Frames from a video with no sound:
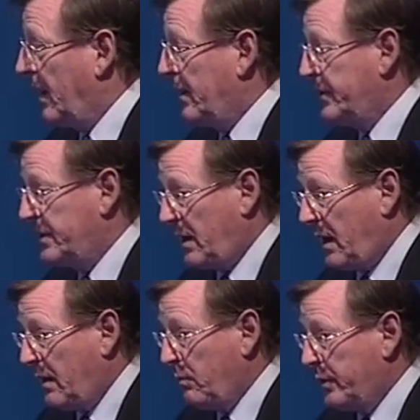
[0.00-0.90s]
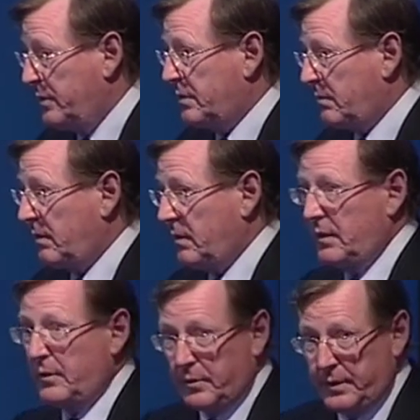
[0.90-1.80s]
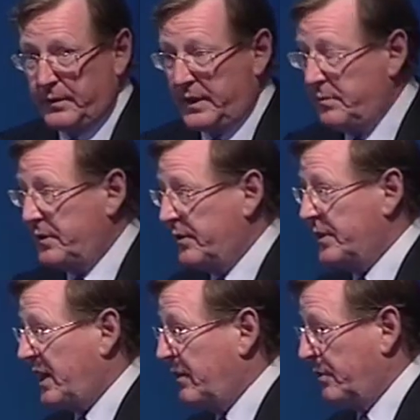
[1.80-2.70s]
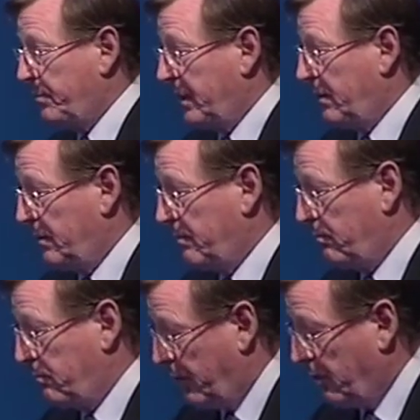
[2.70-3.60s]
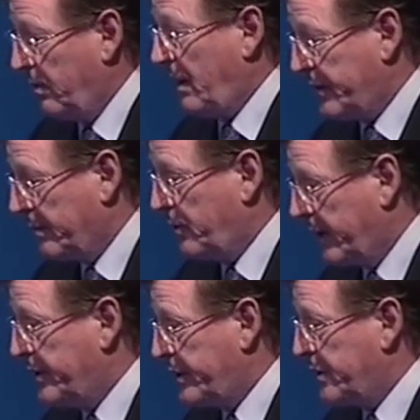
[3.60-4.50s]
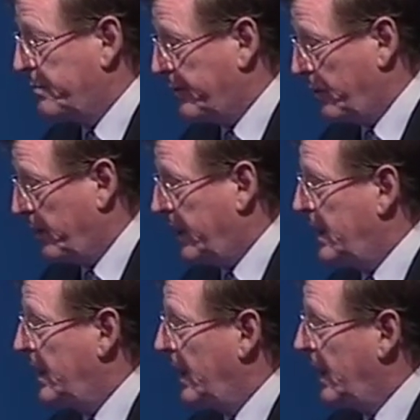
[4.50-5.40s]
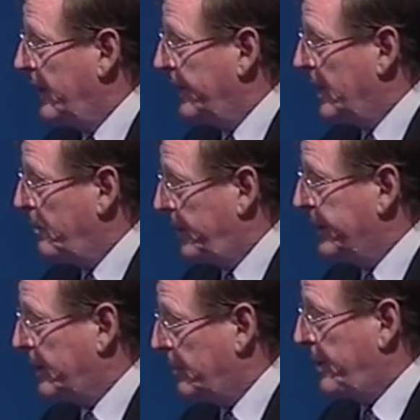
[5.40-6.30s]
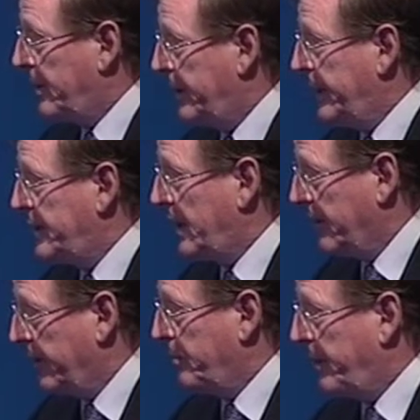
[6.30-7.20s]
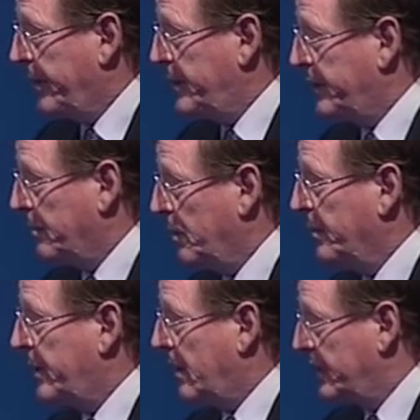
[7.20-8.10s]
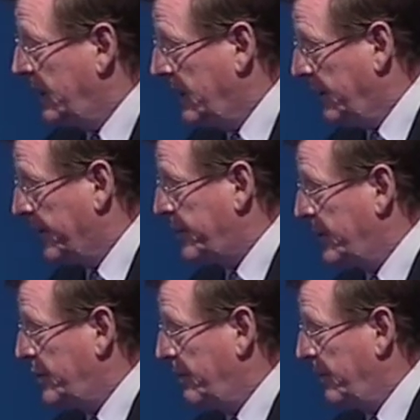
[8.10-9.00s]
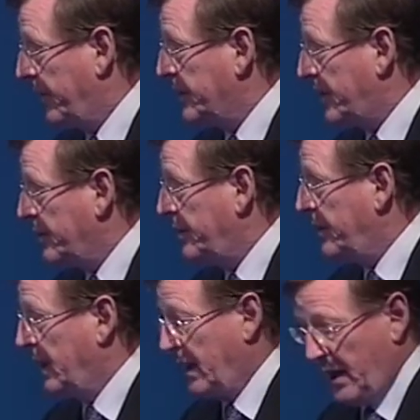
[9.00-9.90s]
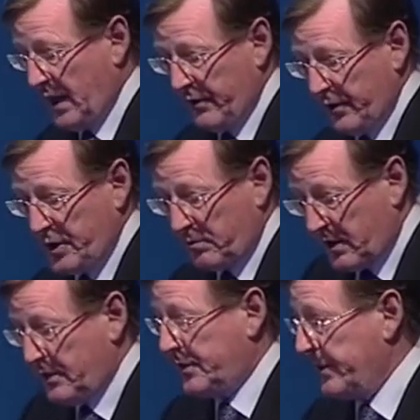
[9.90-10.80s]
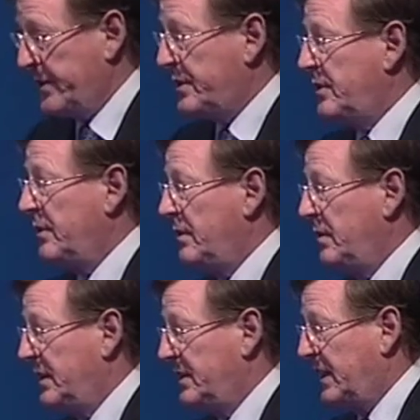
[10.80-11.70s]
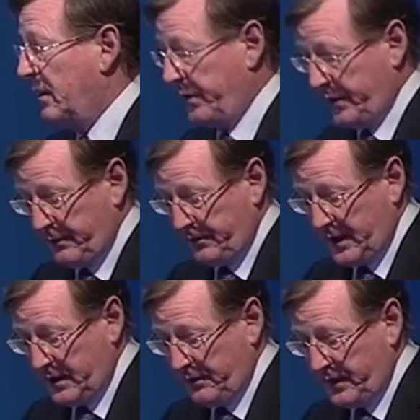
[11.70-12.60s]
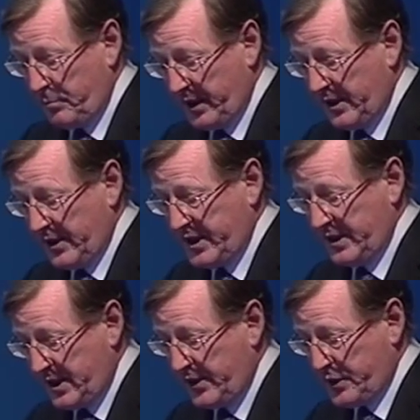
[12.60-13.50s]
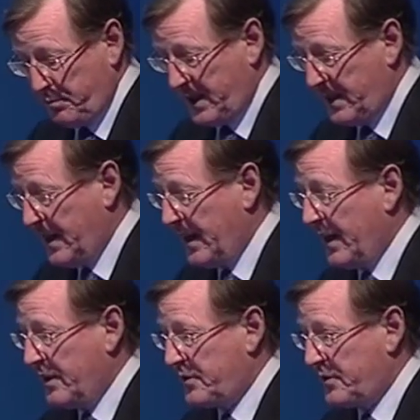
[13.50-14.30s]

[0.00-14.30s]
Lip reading: and I don't have time to do this, I could be, have some criticisms of the way the political parties and other bodies at the moment are dealing this issue. There's a reluctance to deal with it effectively, because it does mean